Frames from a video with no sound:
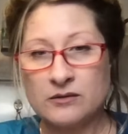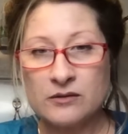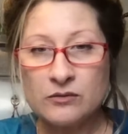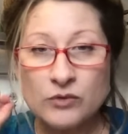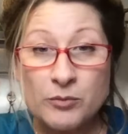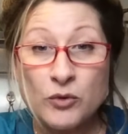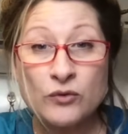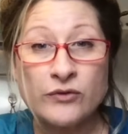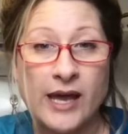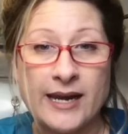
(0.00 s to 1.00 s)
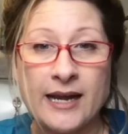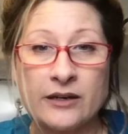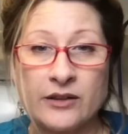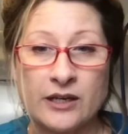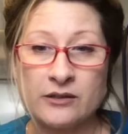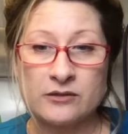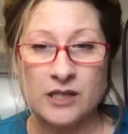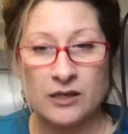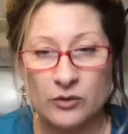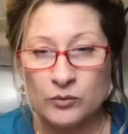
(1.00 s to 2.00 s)
remove that out of there,
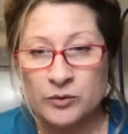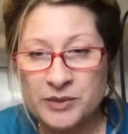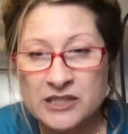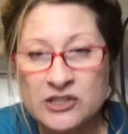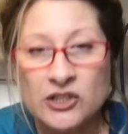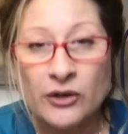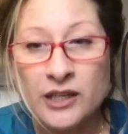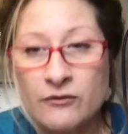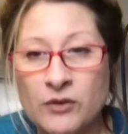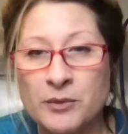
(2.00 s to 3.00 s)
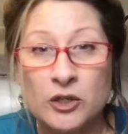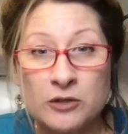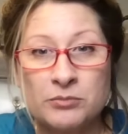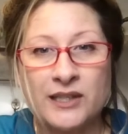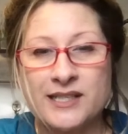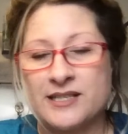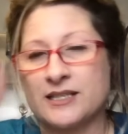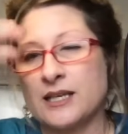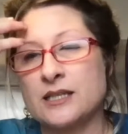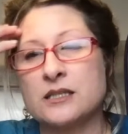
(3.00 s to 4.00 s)
and then we'll be starting from a good place
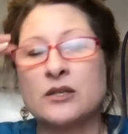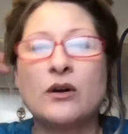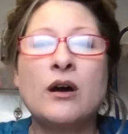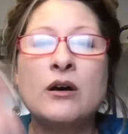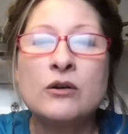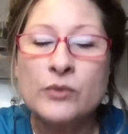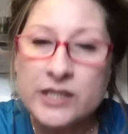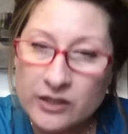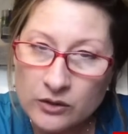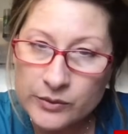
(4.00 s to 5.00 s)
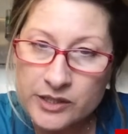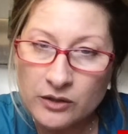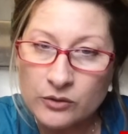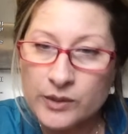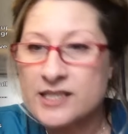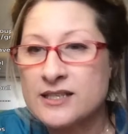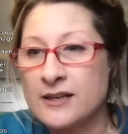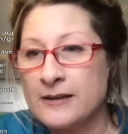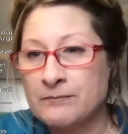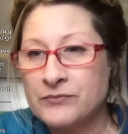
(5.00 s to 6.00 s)
again. So always, always, always
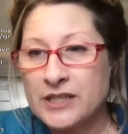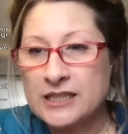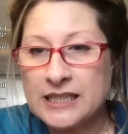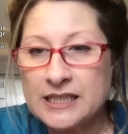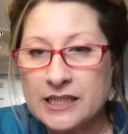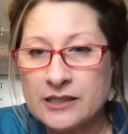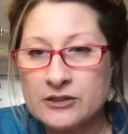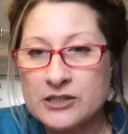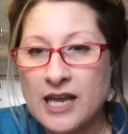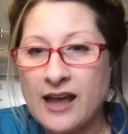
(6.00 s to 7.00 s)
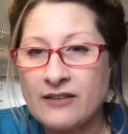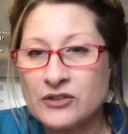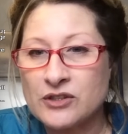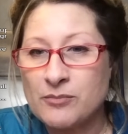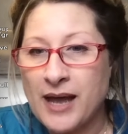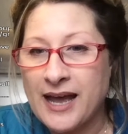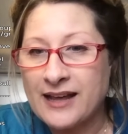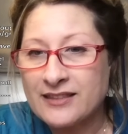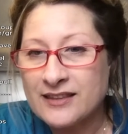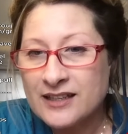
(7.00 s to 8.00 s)
clean the ears after the
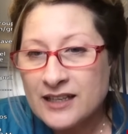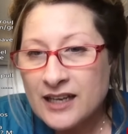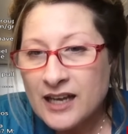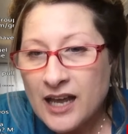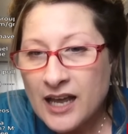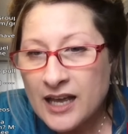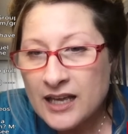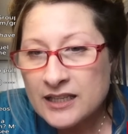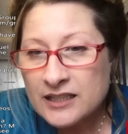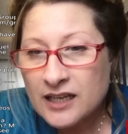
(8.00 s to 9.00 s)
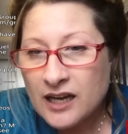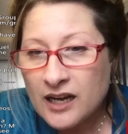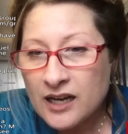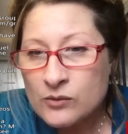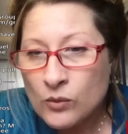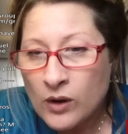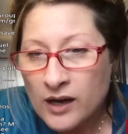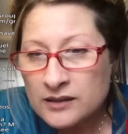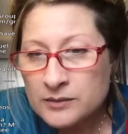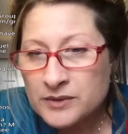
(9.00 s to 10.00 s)
bath. And
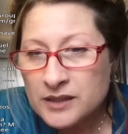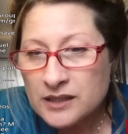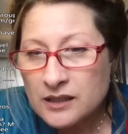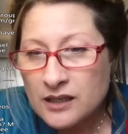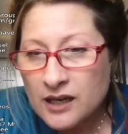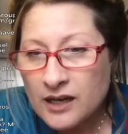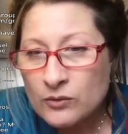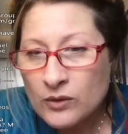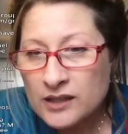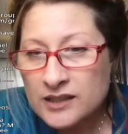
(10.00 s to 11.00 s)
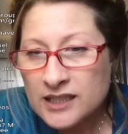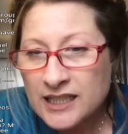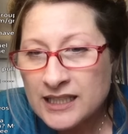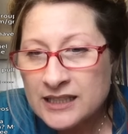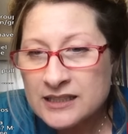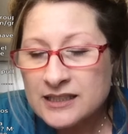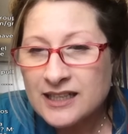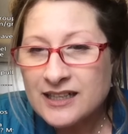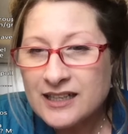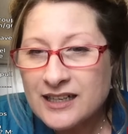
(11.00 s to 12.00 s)
Iwalani,
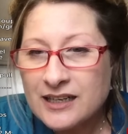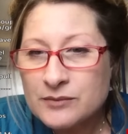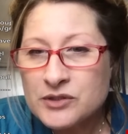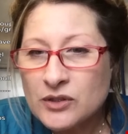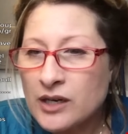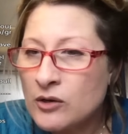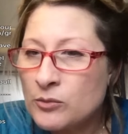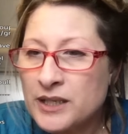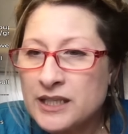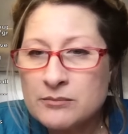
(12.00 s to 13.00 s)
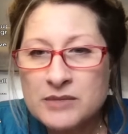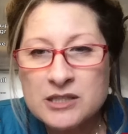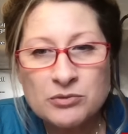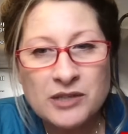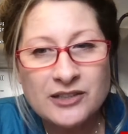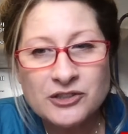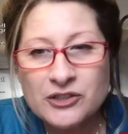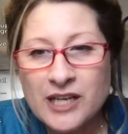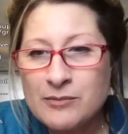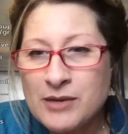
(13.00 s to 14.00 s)
I'm sorry, I hope I didn't mispronounce your
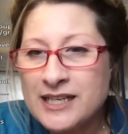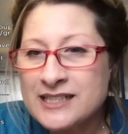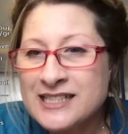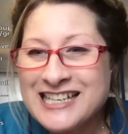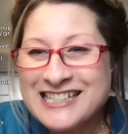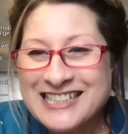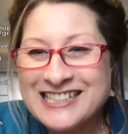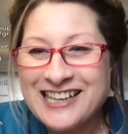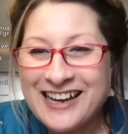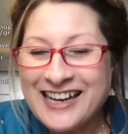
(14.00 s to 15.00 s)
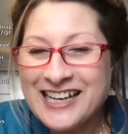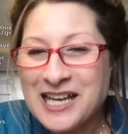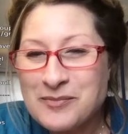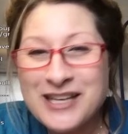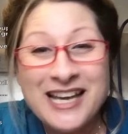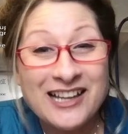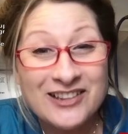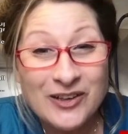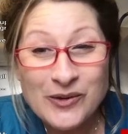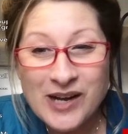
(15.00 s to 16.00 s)
name, honey, says, hi, Amy.
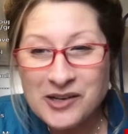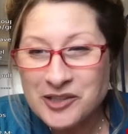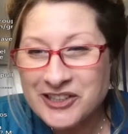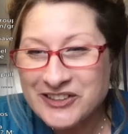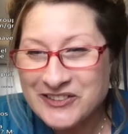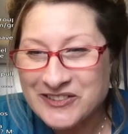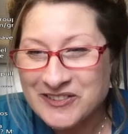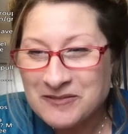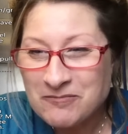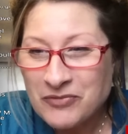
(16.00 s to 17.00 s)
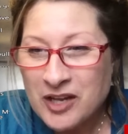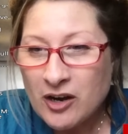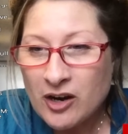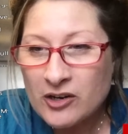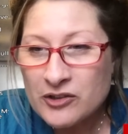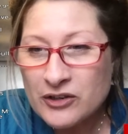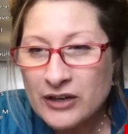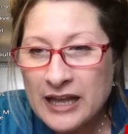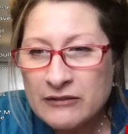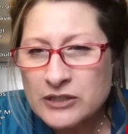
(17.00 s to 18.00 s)
Hello, how are you? Are there
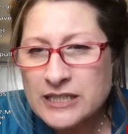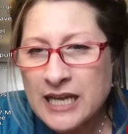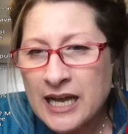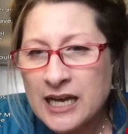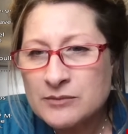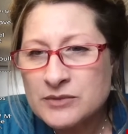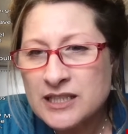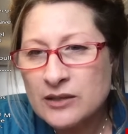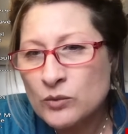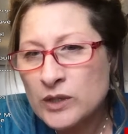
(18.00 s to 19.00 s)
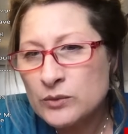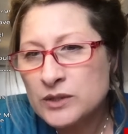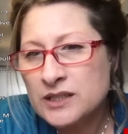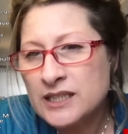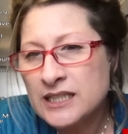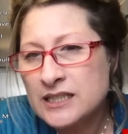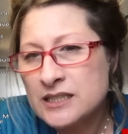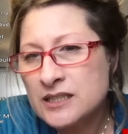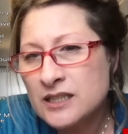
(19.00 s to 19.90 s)
ever times that we would make